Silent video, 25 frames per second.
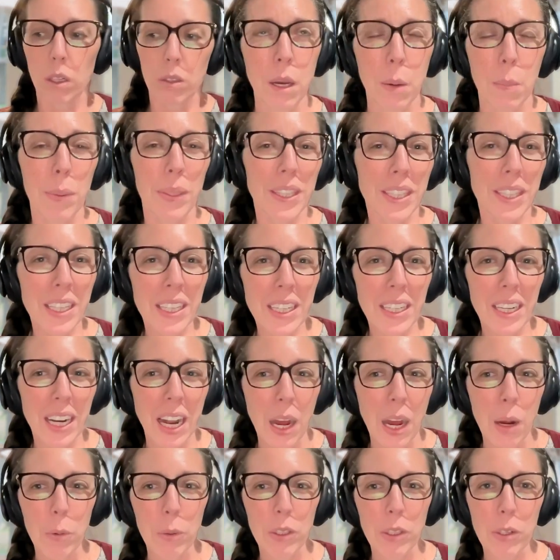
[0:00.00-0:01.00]
But then an
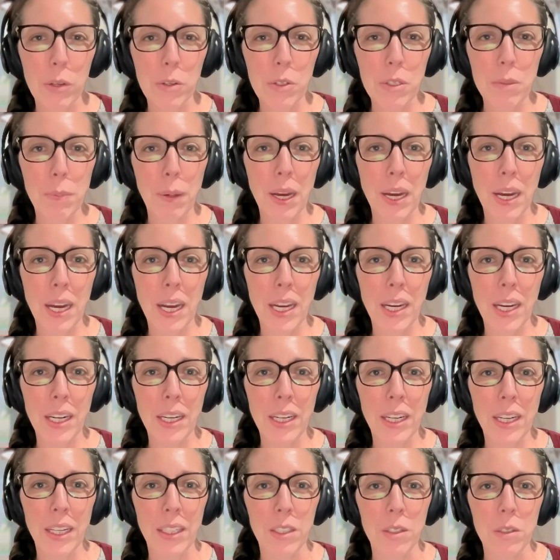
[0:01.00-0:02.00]
hour goes
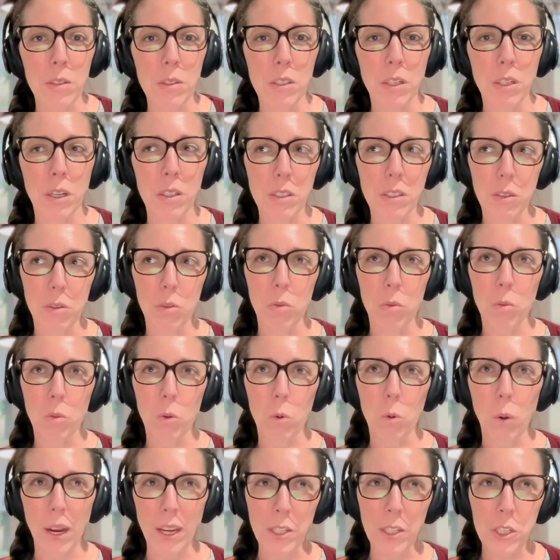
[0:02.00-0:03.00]
by and you start to
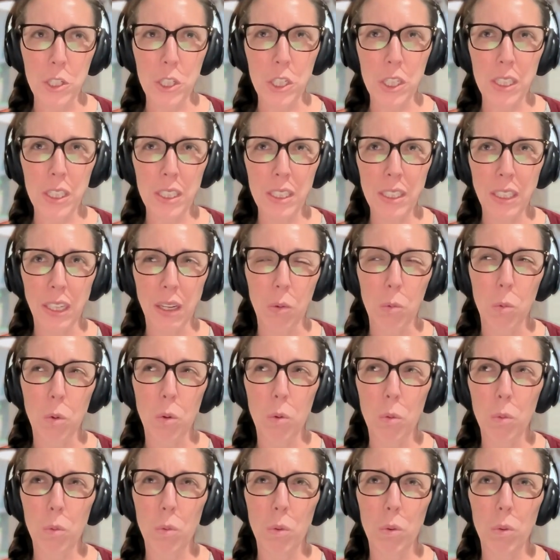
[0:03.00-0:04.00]
question like,
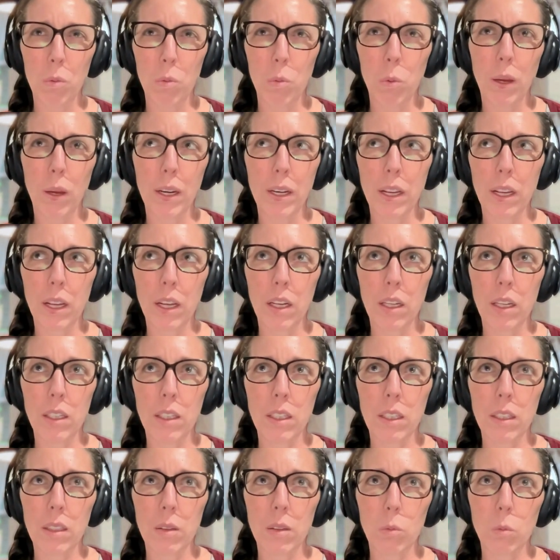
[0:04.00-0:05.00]
well,
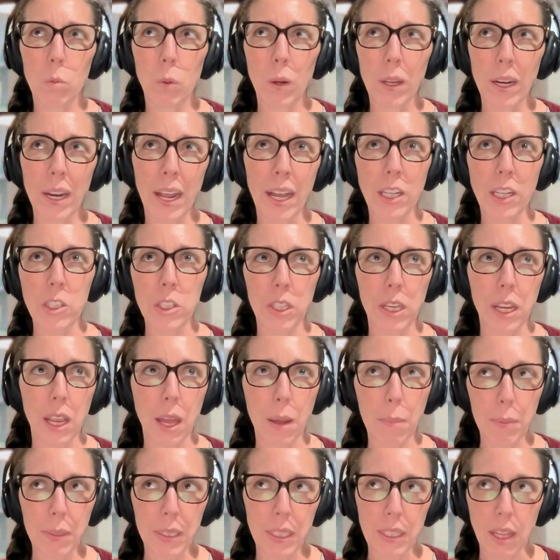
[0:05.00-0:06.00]
what actually
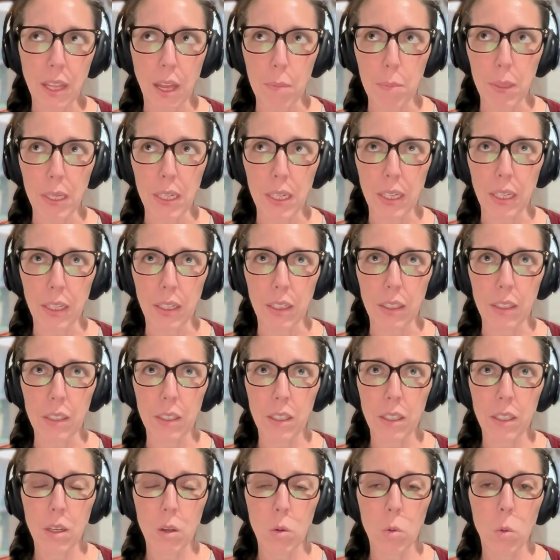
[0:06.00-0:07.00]
happened at that meeting?
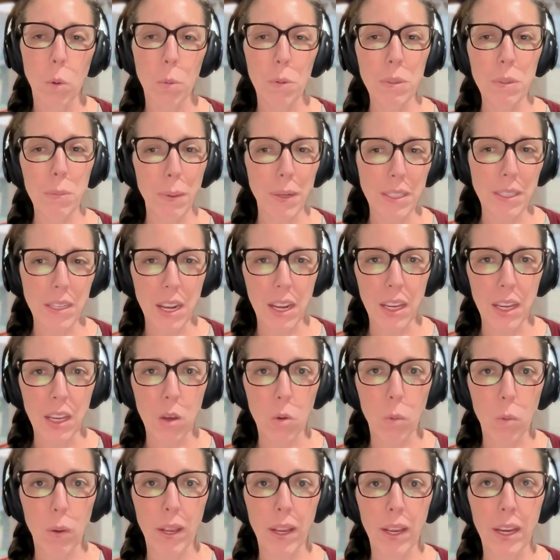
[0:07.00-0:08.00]
What was my
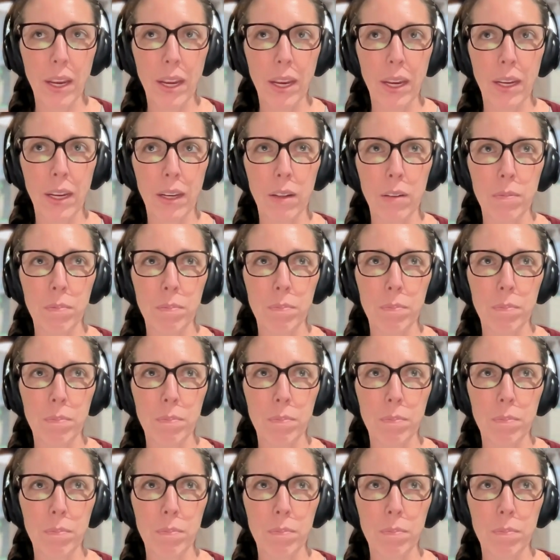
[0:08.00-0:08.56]
takeaway?